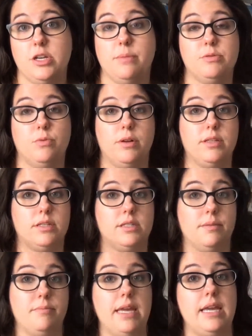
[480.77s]
of Bishops
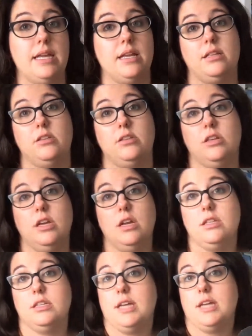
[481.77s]
wants to meet
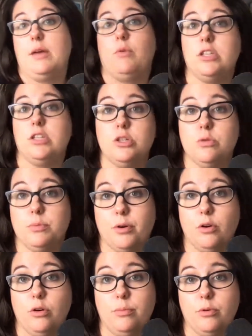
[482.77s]
and decide what to do
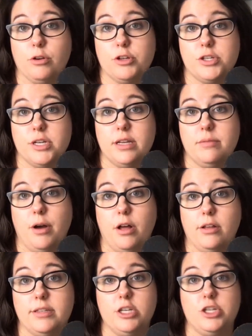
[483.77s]
with
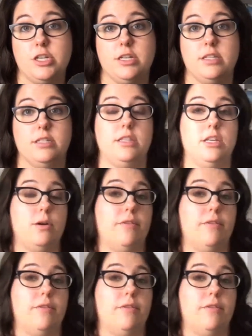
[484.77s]
pro-abortion politicians,